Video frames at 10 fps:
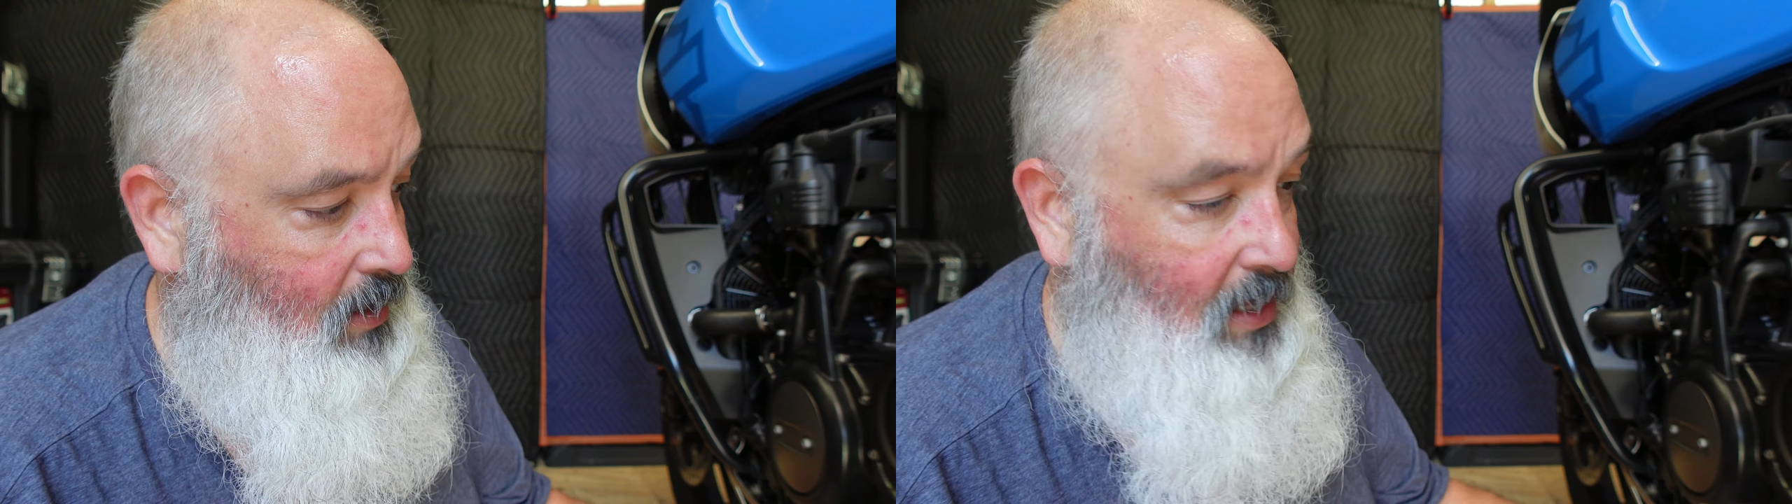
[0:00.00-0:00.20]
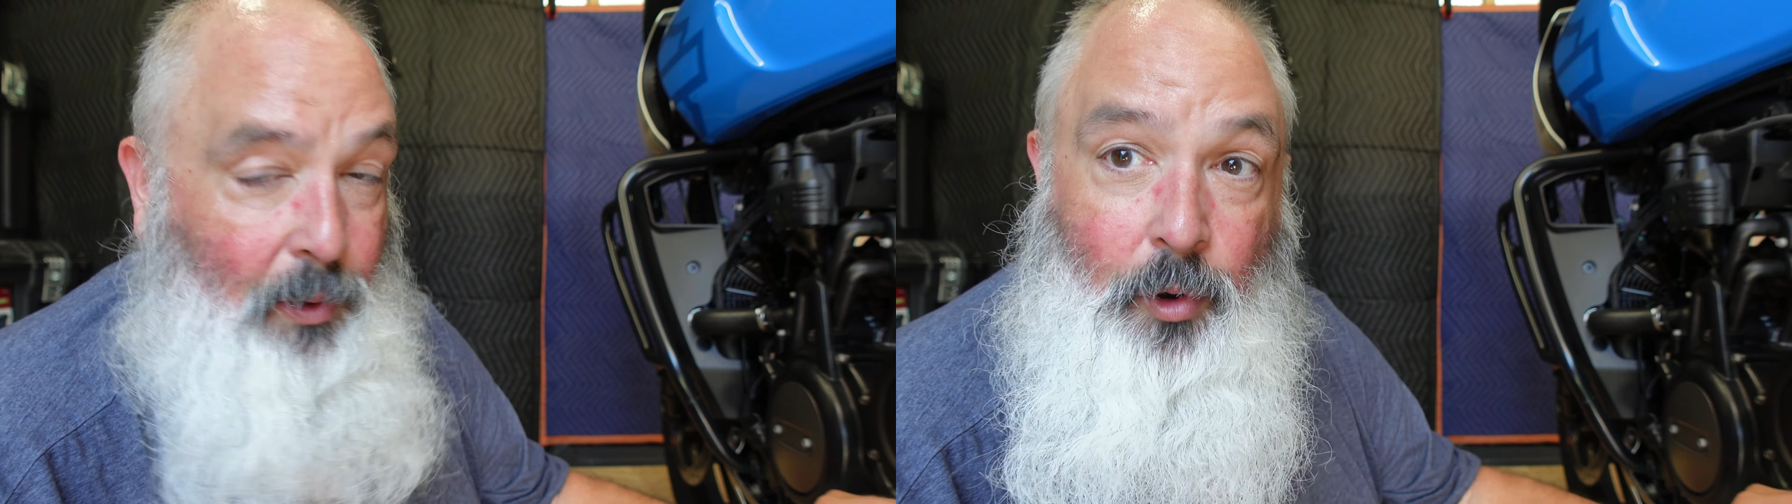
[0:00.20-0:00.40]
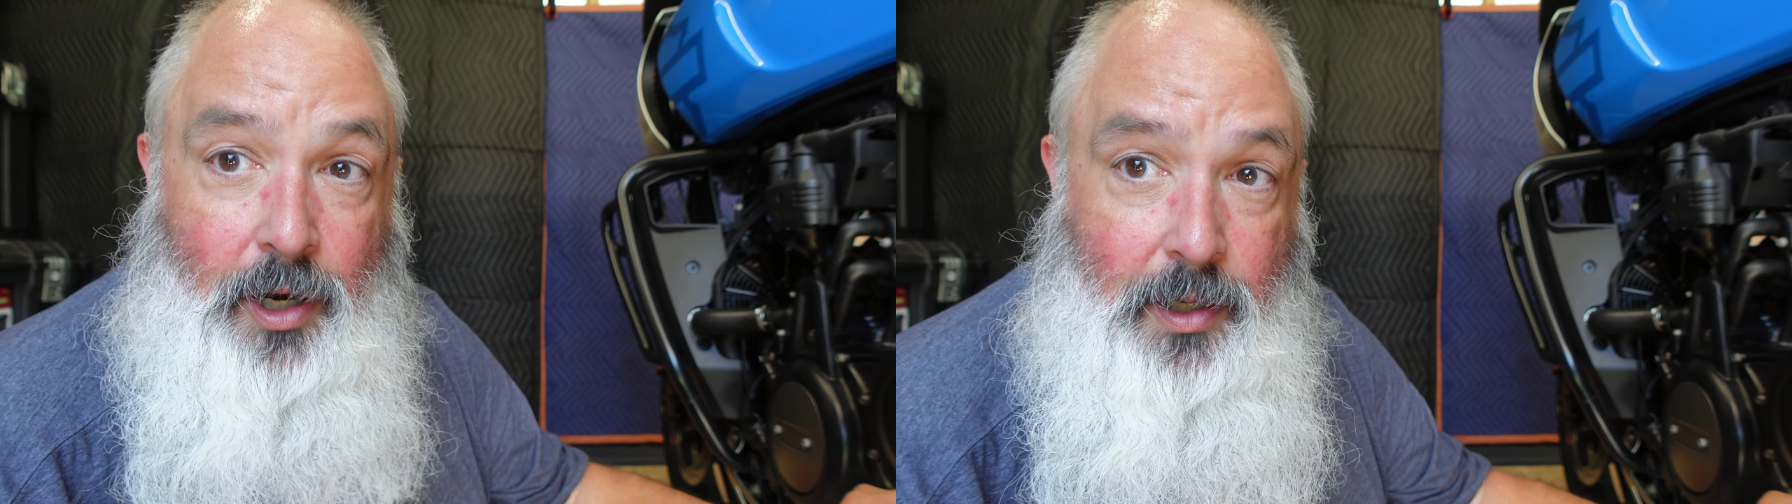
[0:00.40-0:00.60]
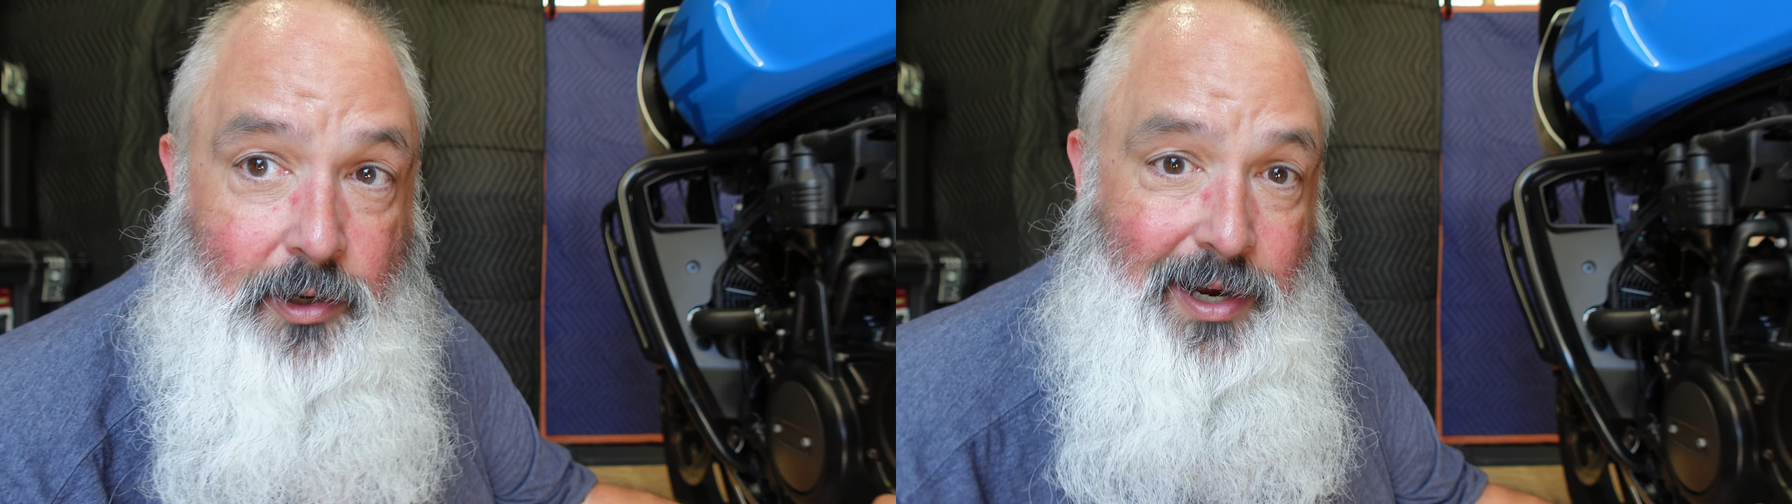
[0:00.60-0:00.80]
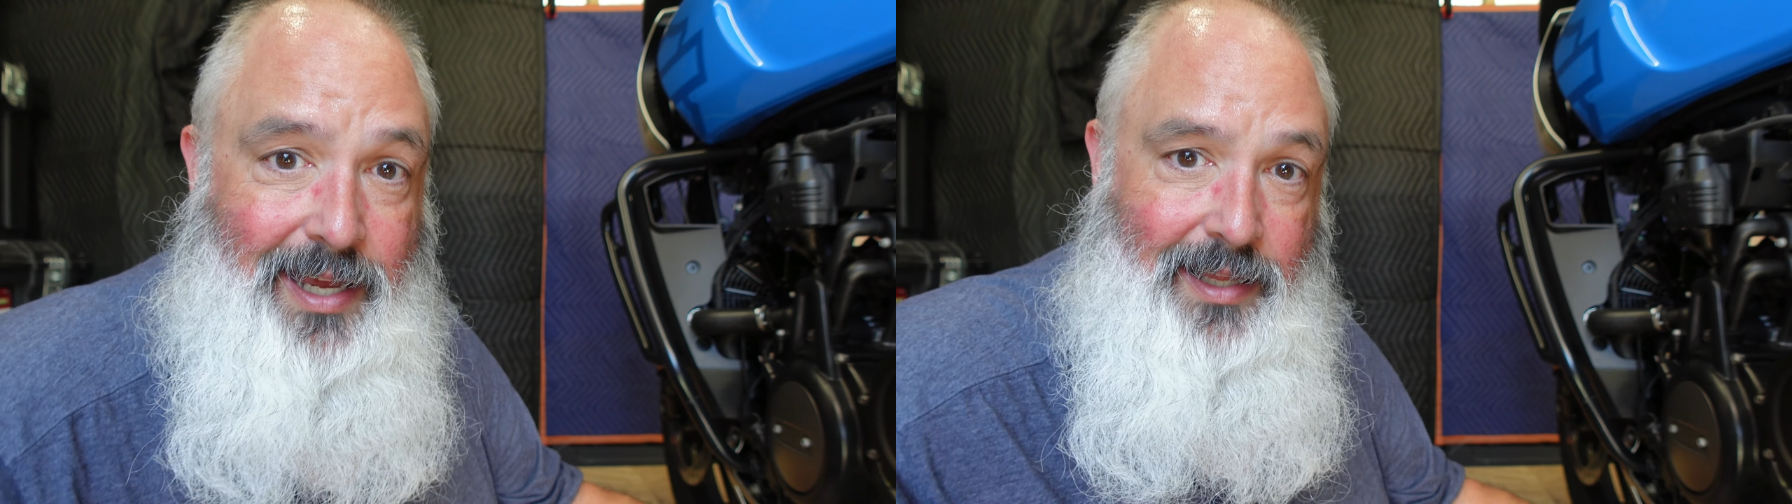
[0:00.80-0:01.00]
They work
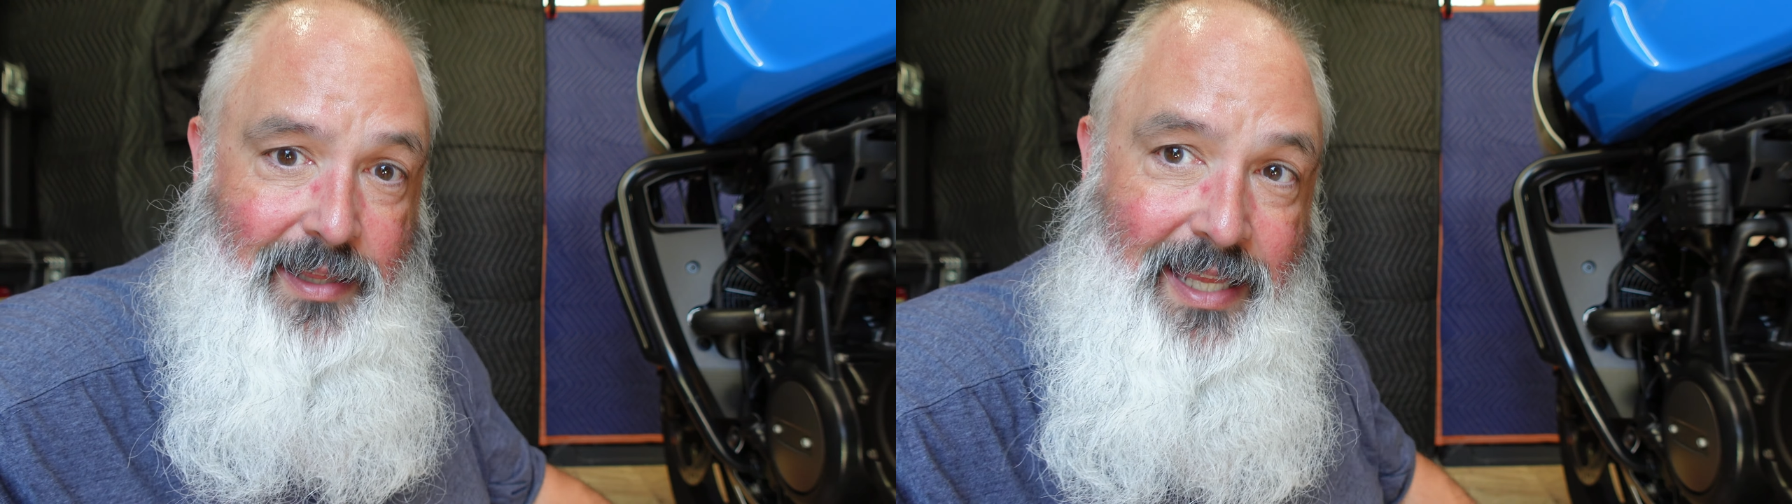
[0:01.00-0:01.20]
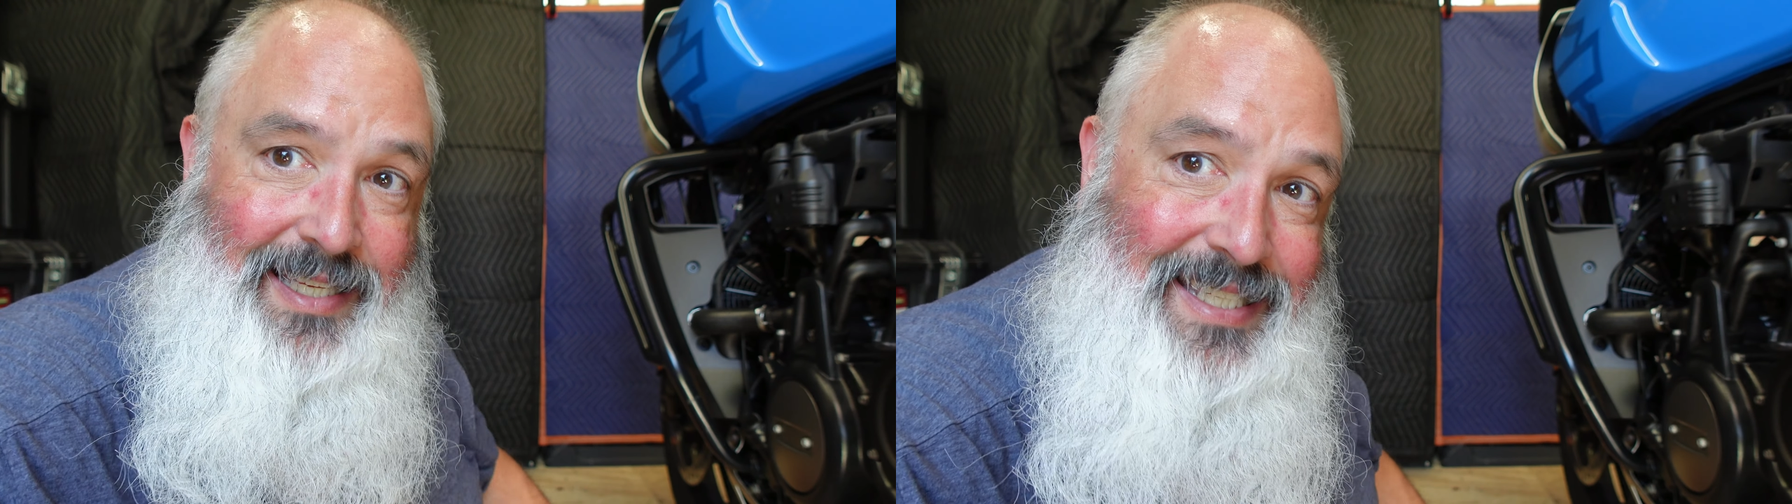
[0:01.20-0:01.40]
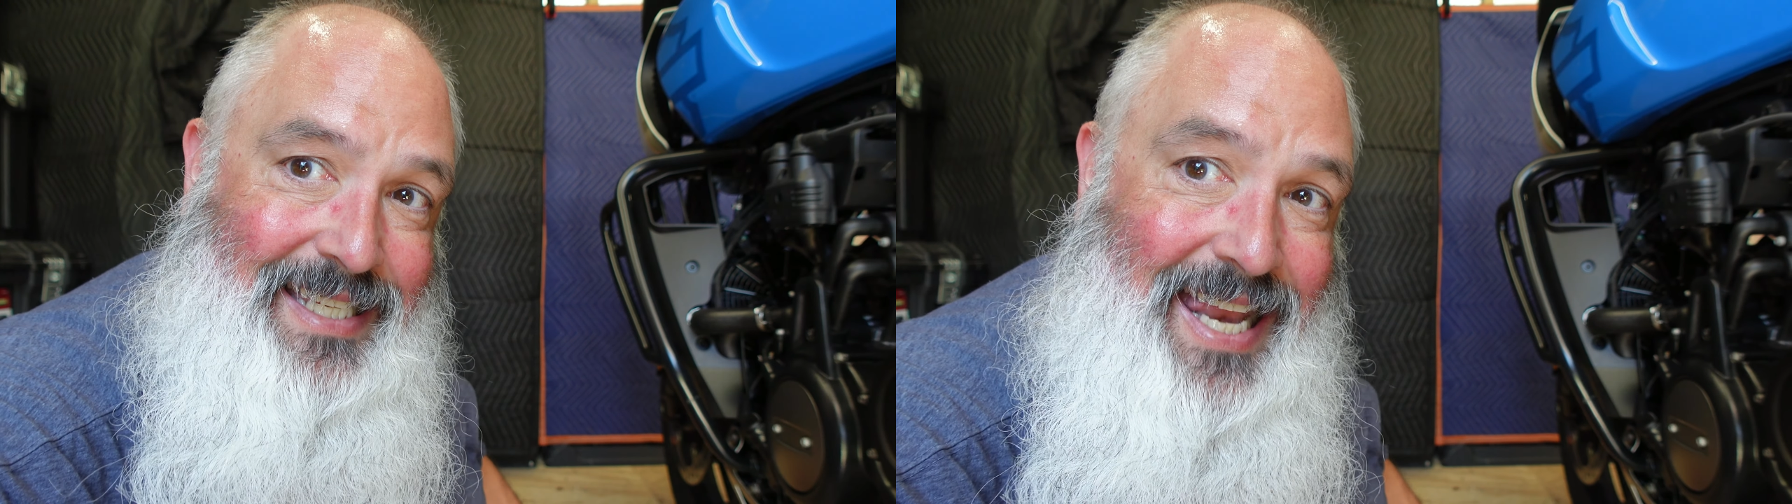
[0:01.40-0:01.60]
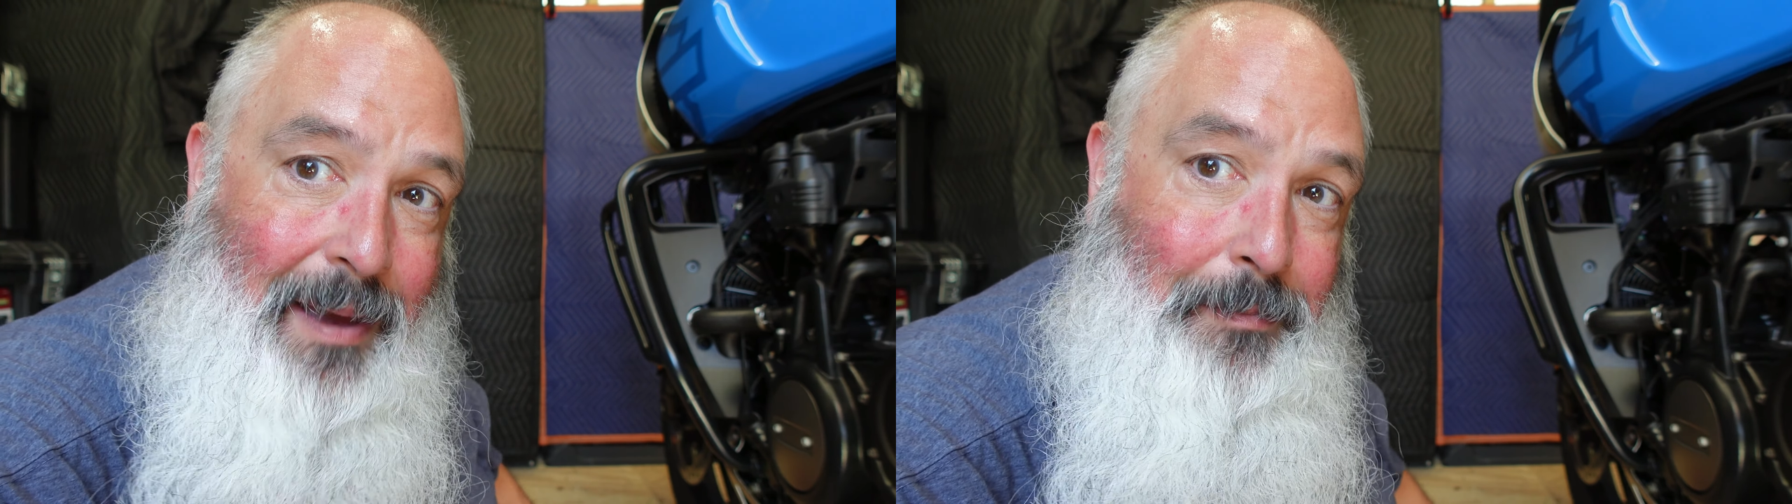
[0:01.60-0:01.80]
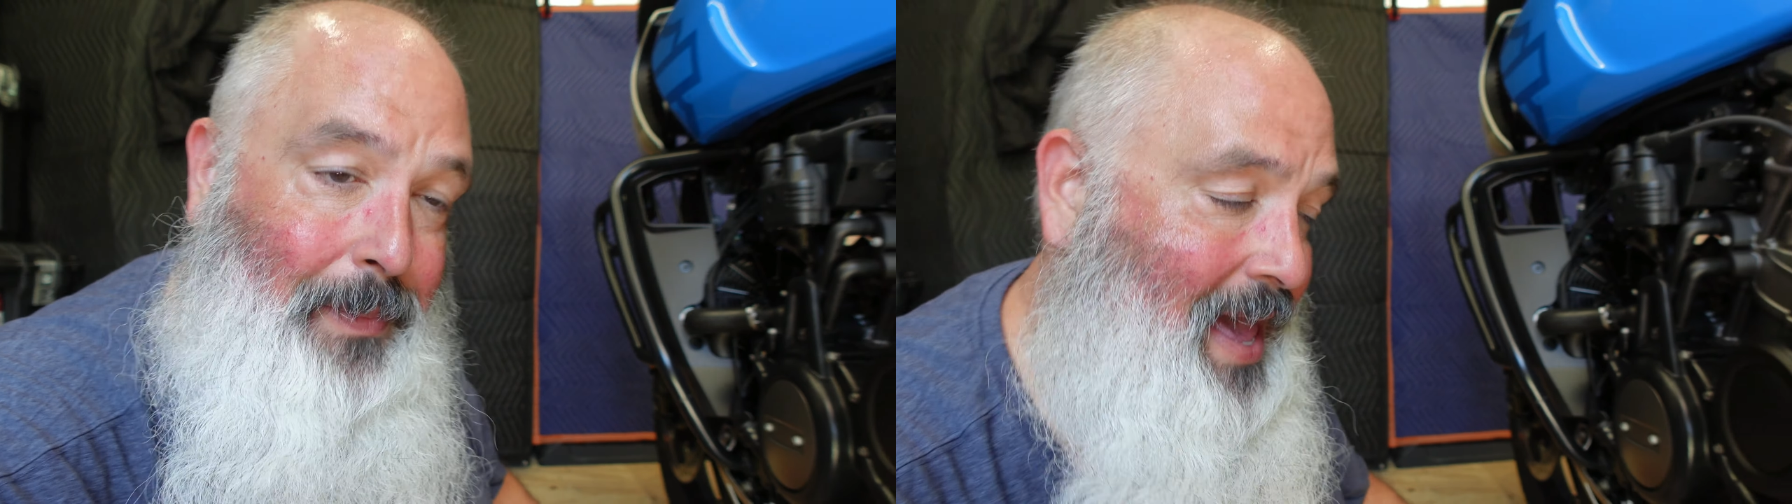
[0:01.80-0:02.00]
great. They
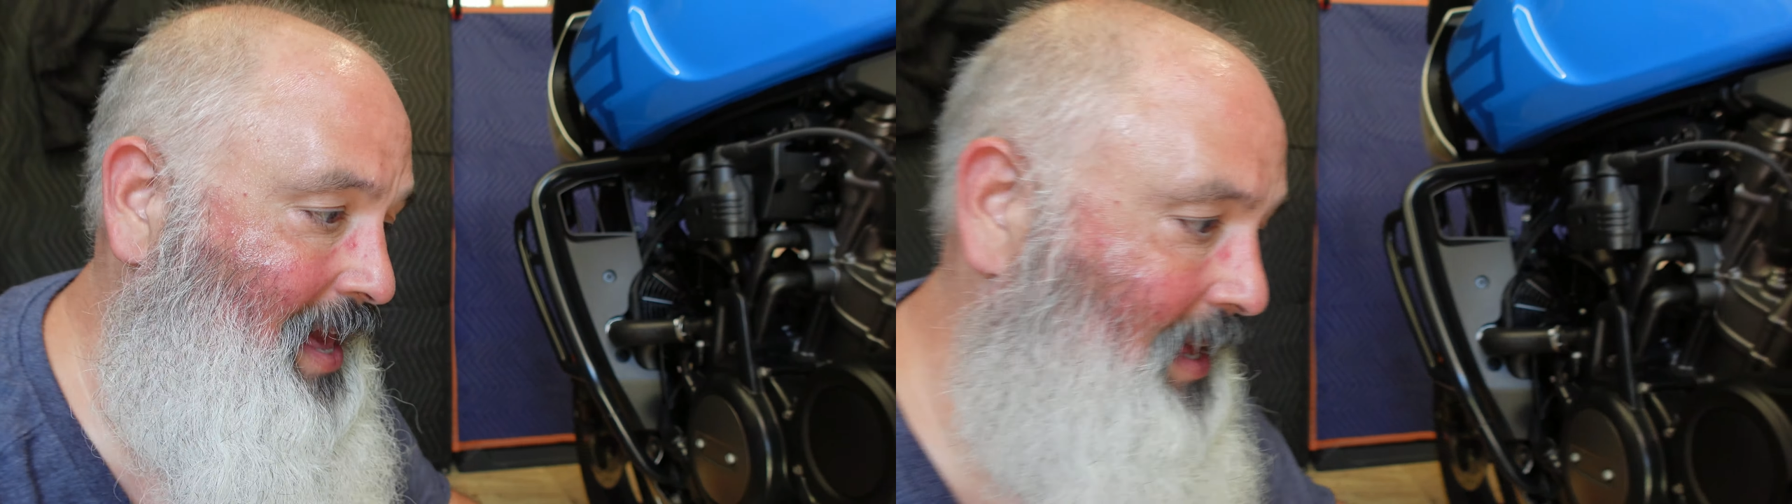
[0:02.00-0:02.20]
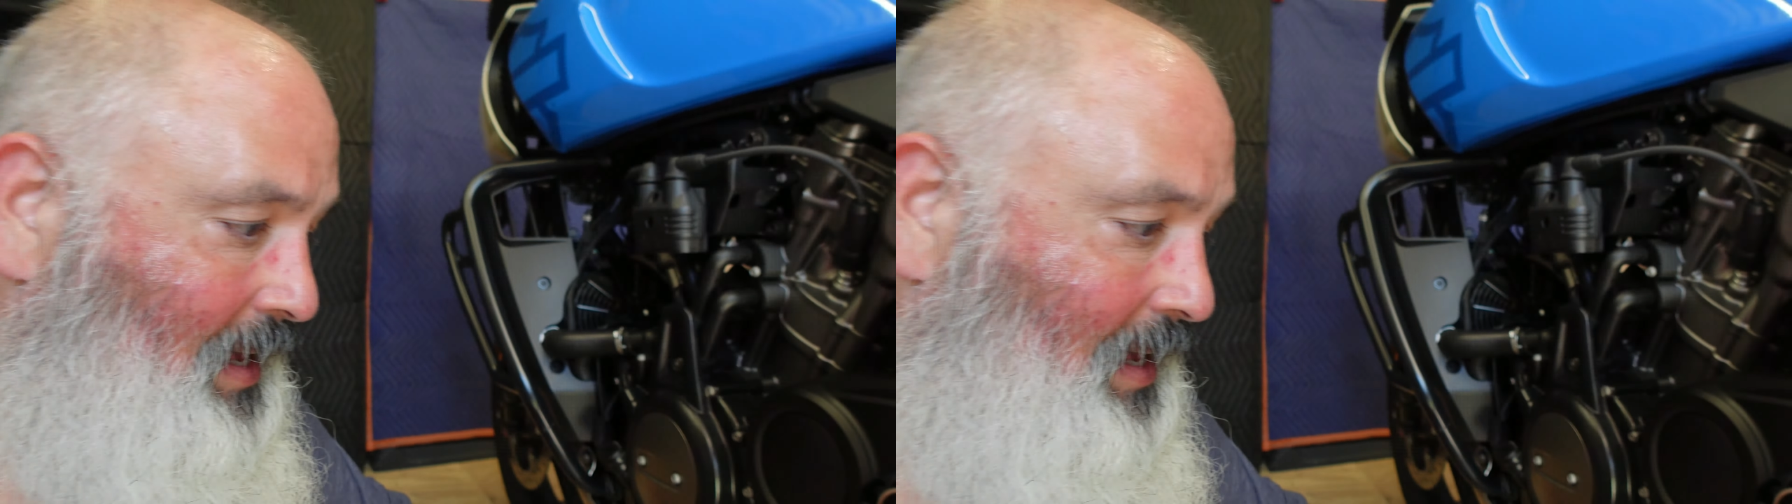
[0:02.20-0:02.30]
snap back.